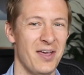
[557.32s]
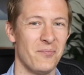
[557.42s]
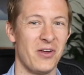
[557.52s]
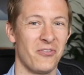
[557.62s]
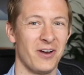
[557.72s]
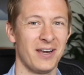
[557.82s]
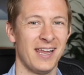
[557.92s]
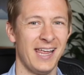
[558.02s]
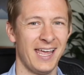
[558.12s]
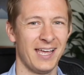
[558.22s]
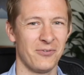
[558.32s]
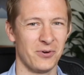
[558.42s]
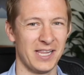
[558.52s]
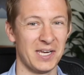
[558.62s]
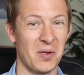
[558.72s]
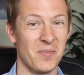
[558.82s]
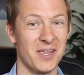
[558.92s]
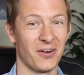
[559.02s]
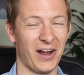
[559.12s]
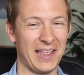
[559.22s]
my friend will end up
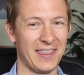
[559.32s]
being right,